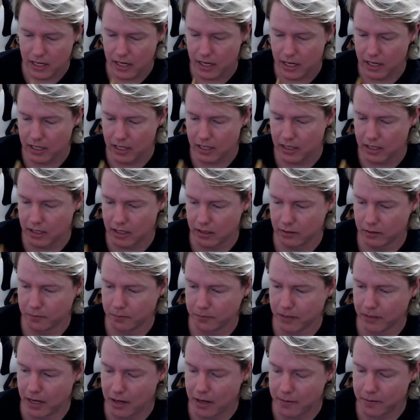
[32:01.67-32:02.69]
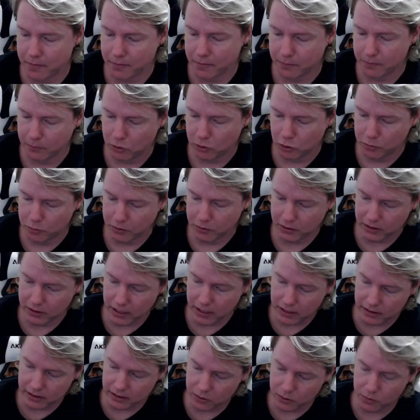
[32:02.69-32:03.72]
I'm super
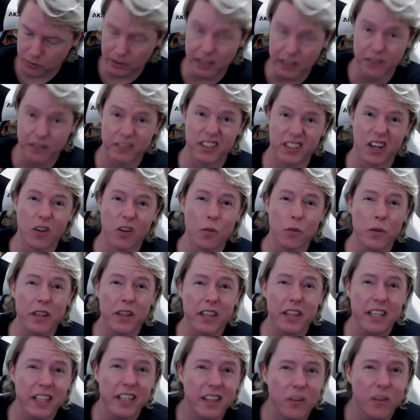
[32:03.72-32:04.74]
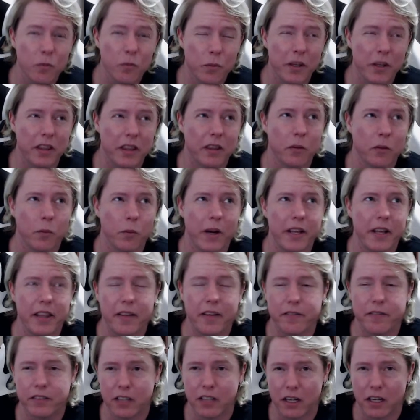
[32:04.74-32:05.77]
excited to see what they've done with it, with the way
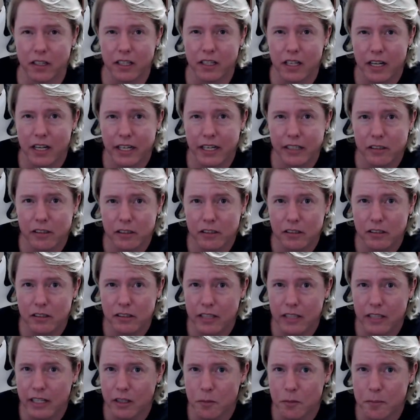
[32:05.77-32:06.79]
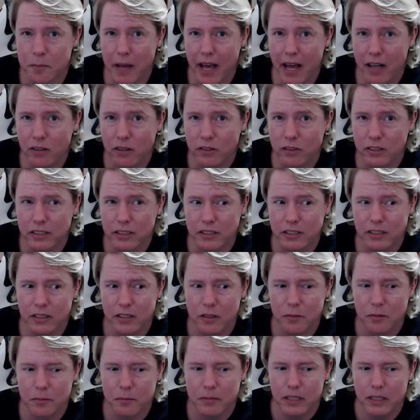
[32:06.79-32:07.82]
they've done the icons and the battle
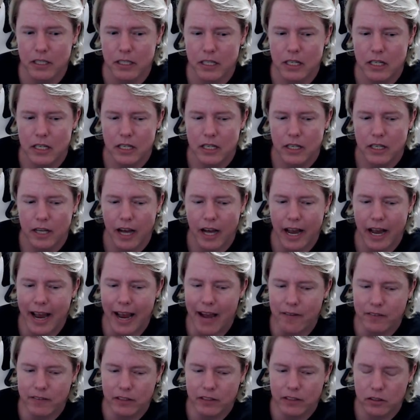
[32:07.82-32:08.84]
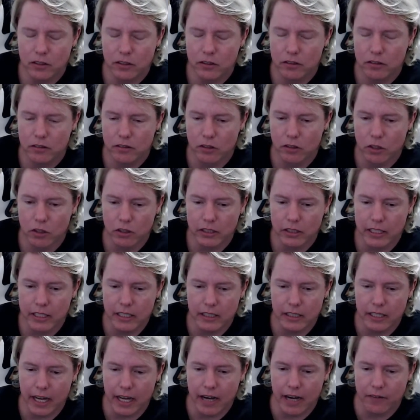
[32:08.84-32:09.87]
system. I haven't looked
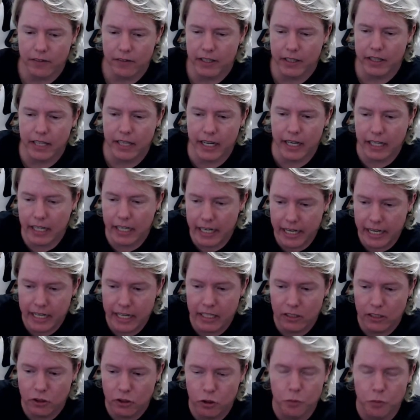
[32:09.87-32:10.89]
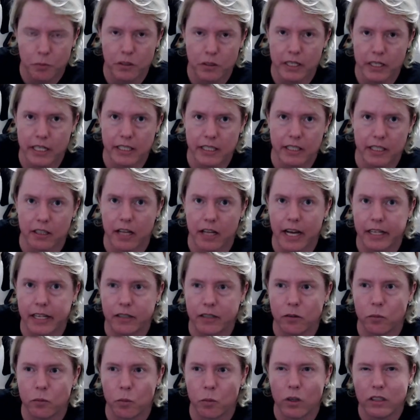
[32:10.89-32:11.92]
into everything in super detail.
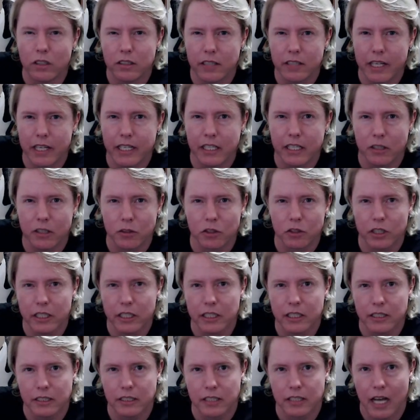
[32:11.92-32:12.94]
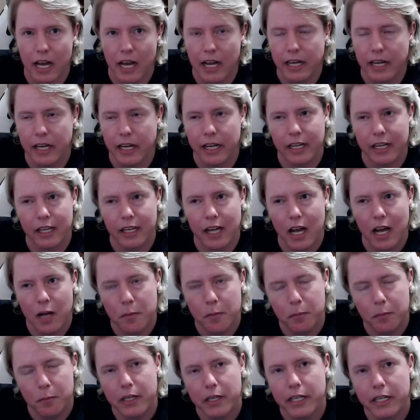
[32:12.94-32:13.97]
Once I usually decide
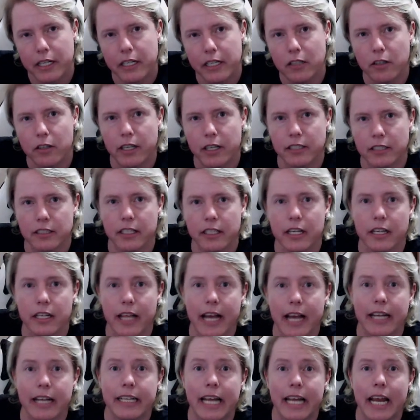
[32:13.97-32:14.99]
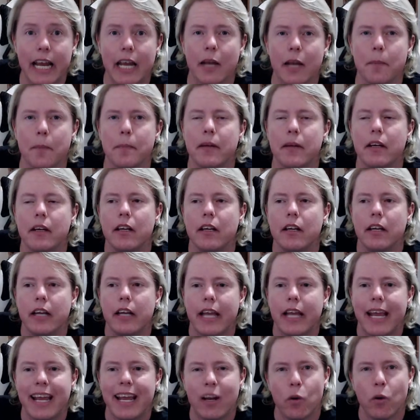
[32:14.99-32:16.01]
I'm pretty interested in that game
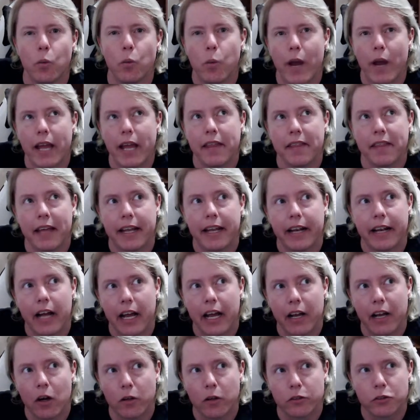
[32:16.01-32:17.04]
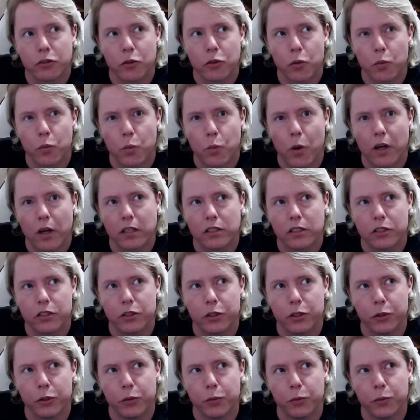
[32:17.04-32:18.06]
in a way that I also want
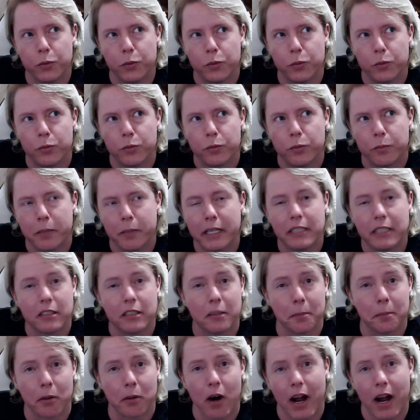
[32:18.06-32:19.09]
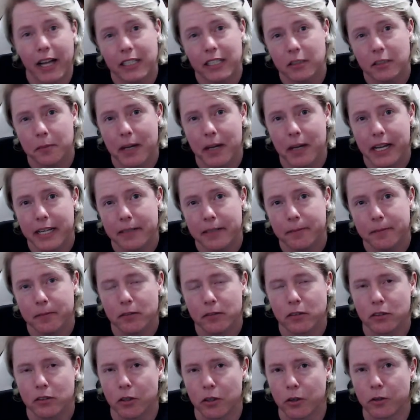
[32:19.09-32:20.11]
to be surprised by it.
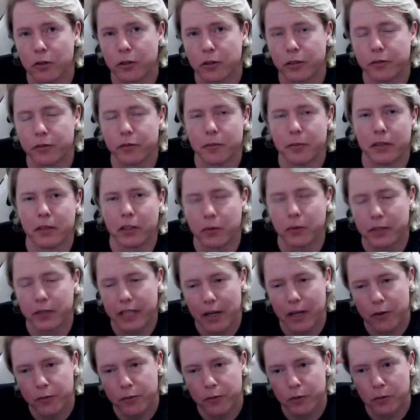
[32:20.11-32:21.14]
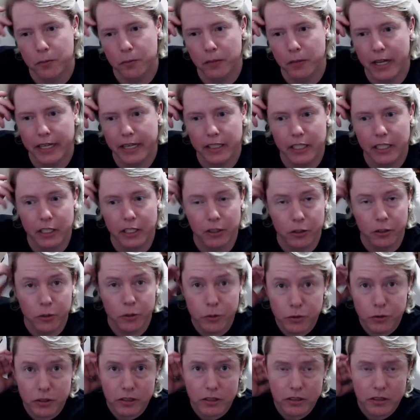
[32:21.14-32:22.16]
So you're familiar with that from like
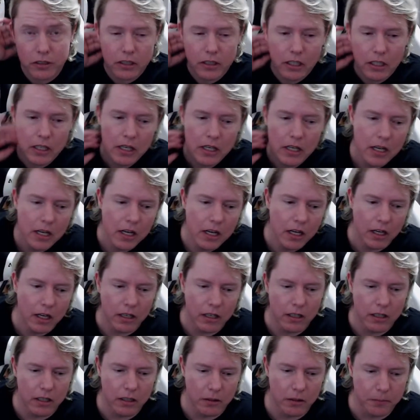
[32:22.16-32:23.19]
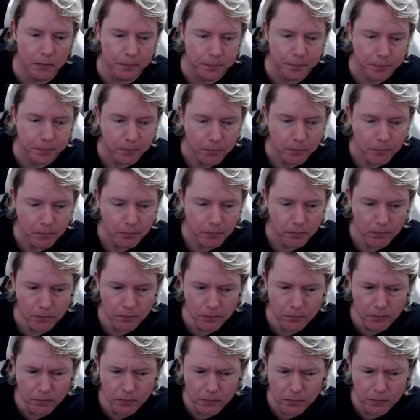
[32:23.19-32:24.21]
Yakuza.
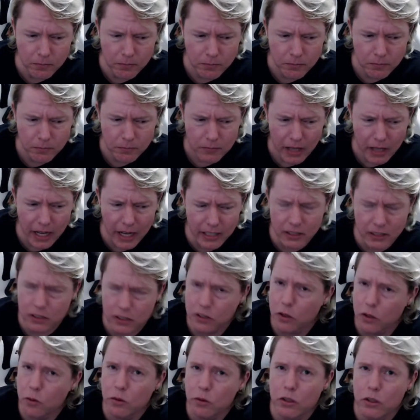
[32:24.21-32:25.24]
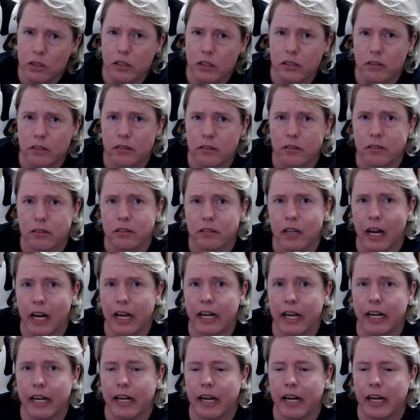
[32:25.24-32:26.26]
I just don't look.
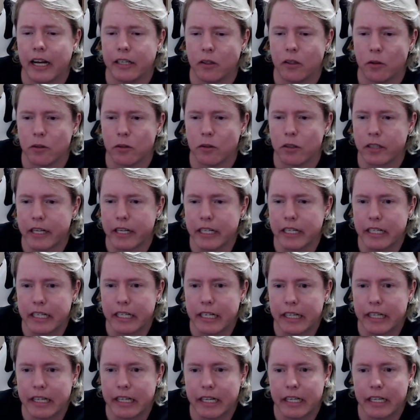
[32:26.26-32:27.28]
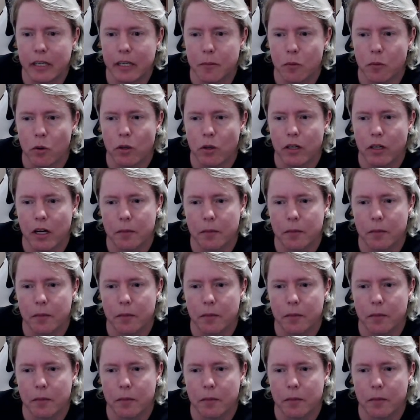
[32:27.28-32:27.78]
I don't look into anything anymore.